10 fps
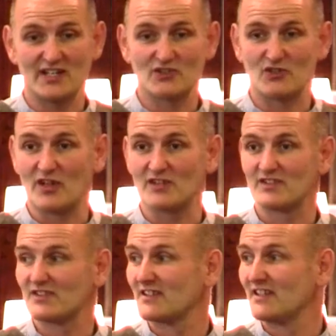in
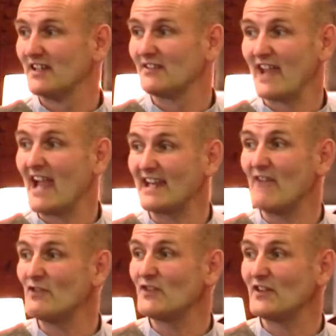Christ, they had
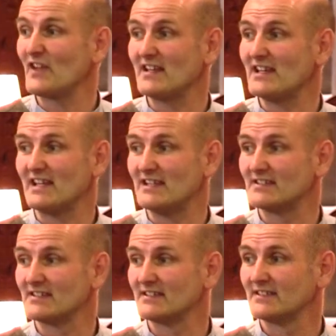everything they need.